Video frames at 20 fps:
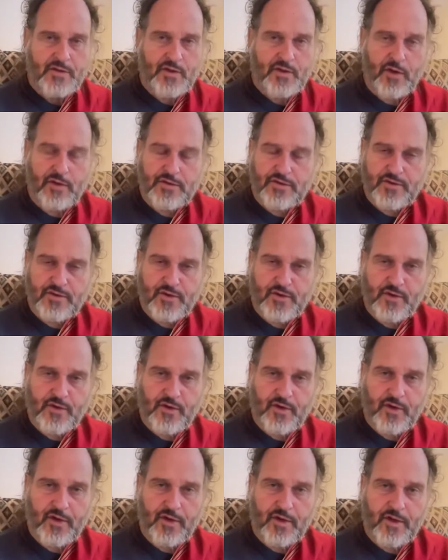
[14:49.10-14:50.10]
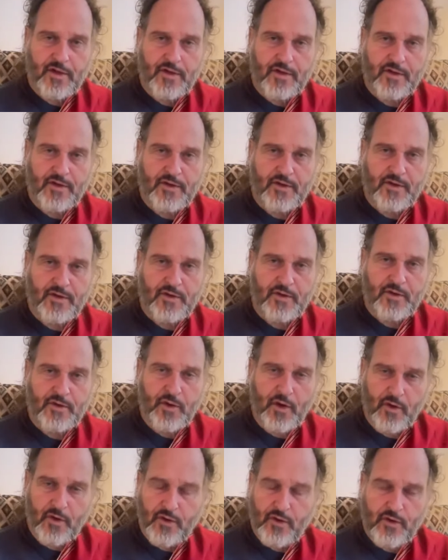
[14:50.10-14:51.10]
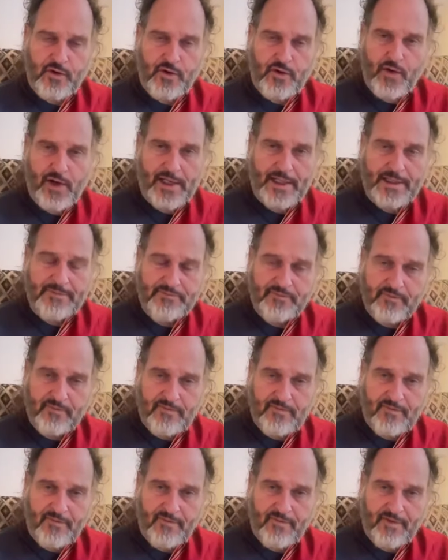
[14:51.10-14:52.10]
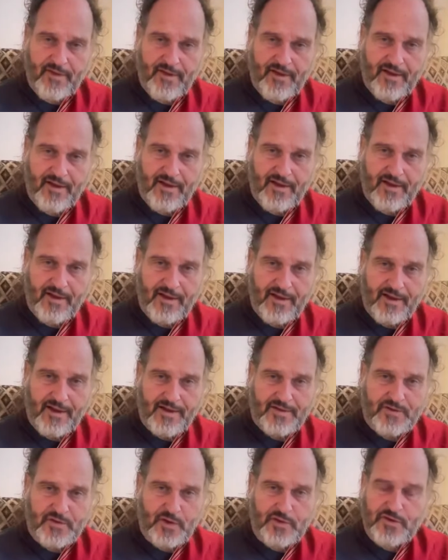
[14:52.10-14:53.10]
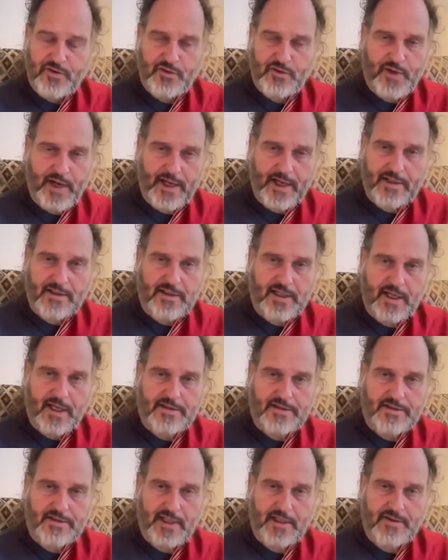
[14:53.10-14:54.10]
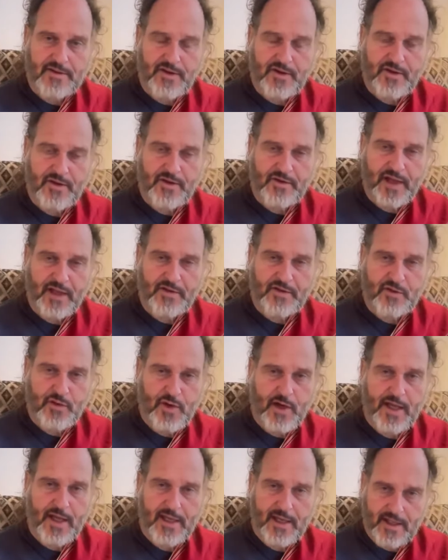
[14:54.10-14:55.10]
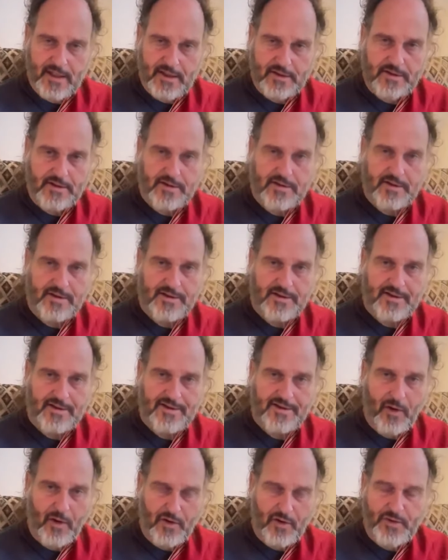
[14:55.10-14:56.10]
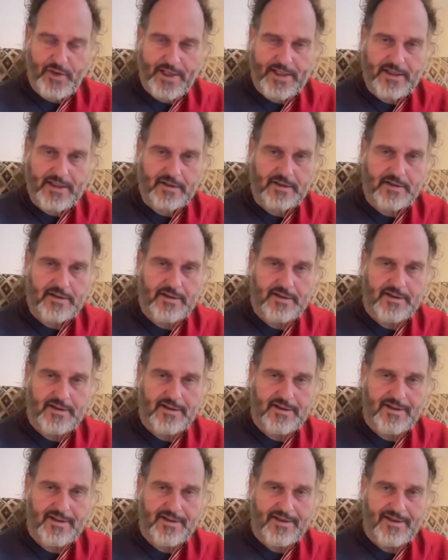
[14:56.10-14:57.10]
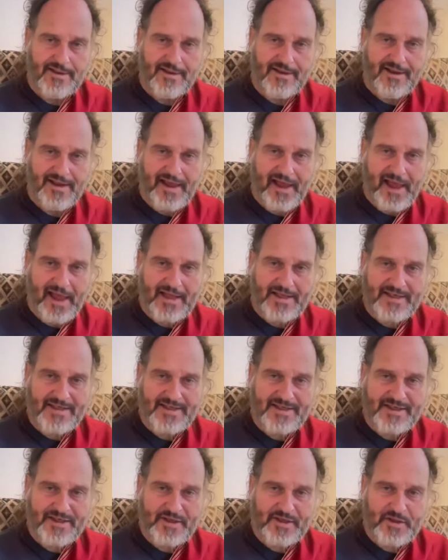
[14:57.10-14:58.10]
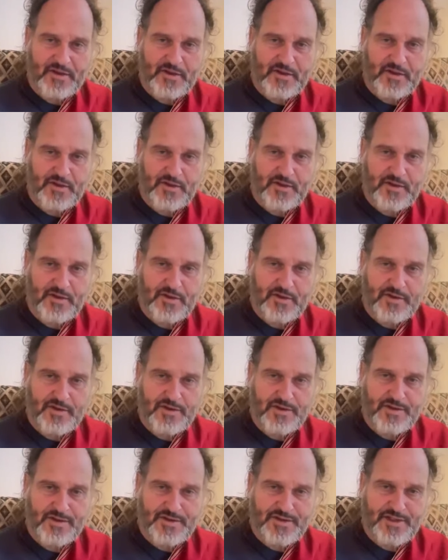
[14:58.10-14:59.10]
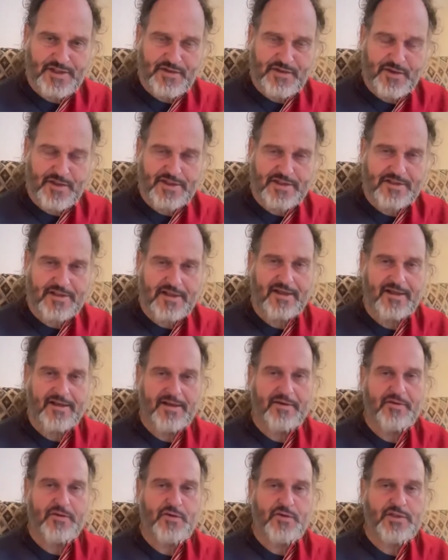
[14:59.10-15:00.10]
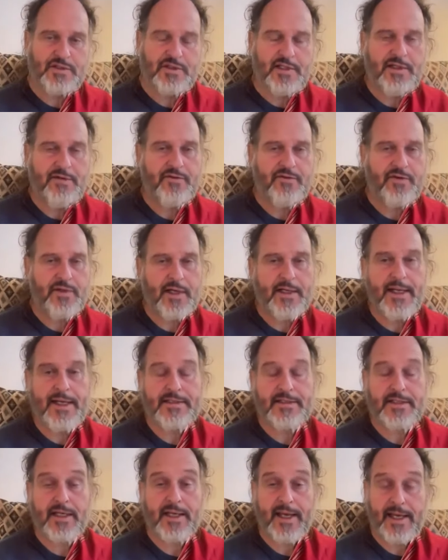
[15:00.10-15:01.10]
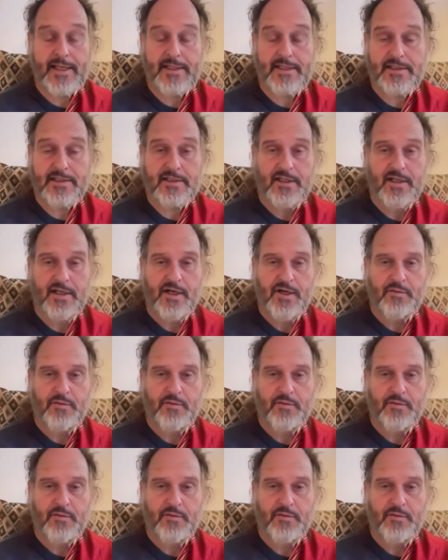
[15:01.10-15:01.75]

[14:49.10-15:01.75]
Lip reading: Don't you know who you are? Don't you recognize that you are here already? And she was received not as a guest,